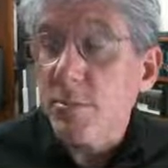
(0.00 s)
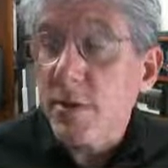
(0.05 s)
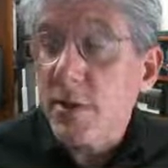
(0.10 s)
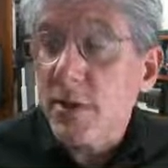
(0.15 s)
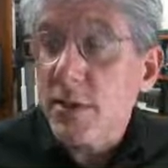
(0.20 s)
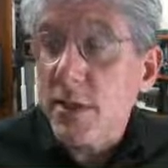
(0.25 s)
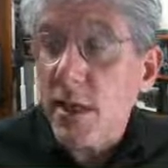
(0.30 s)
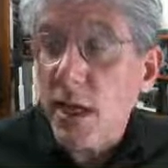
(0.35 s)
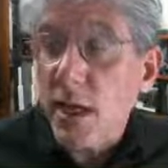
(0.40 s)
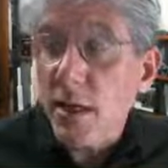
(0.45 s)

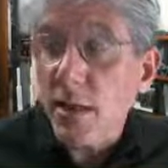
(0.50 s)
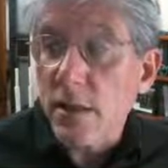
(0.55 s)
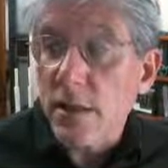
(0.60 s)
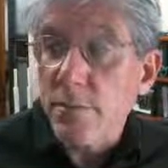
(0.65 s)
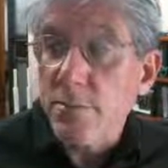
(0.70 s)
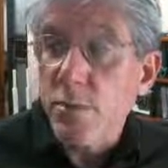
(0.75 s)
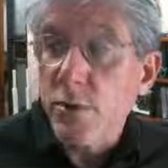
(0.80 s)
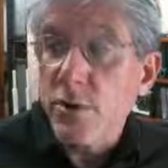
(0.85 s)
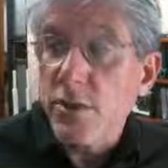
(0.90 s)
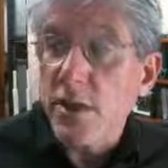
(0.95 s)
mistakenly
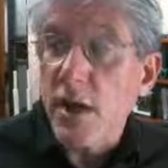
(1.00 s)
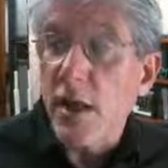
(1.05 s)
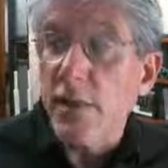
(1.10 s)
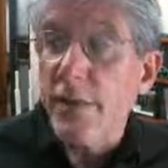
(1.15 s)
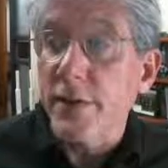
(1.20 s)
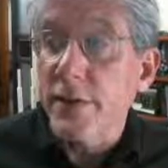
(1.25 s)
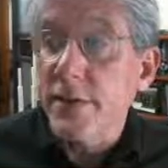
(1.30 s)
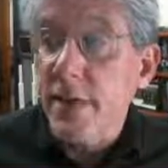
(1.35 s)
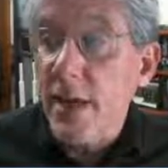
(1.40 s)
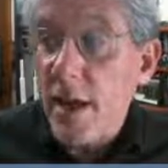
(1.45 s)
puts it on
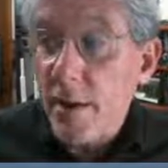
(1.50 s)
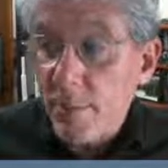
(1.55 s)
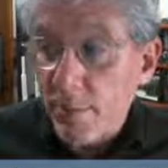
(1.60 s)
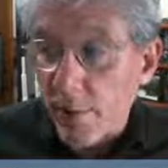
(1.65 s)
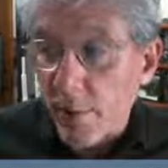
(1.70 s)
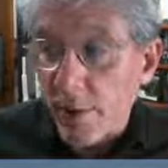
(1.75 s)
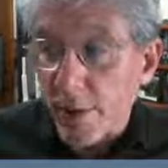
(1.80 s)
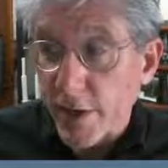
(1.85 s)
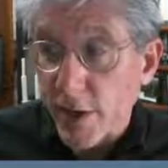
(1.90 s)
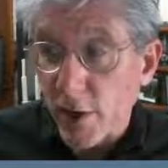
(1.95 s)
the
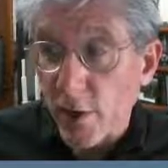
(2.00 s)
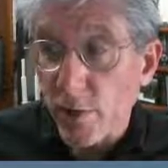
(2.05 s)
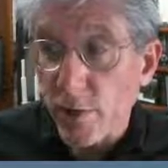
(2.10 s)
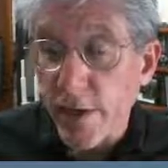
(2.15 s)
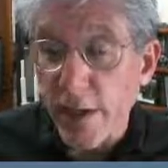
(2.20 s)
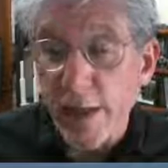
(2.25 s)
temporary node